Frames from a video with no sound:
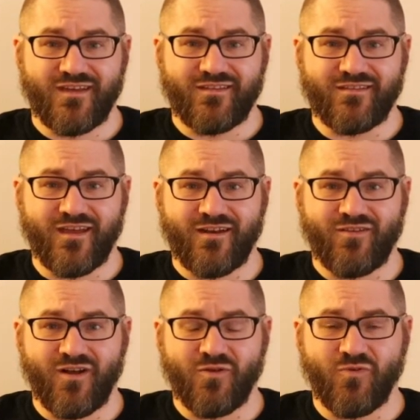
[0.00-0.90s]
The
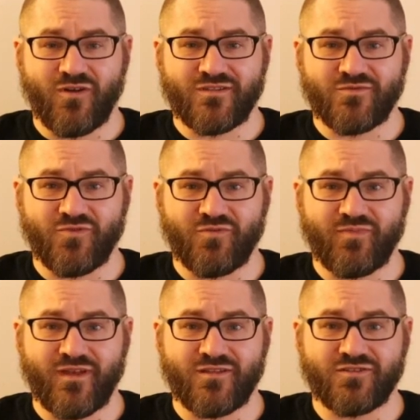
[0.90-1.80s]
analog ones would have
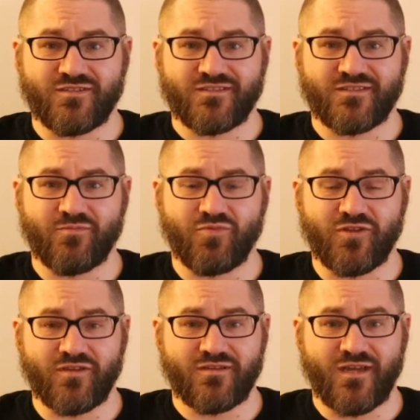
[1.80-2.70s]
been just simply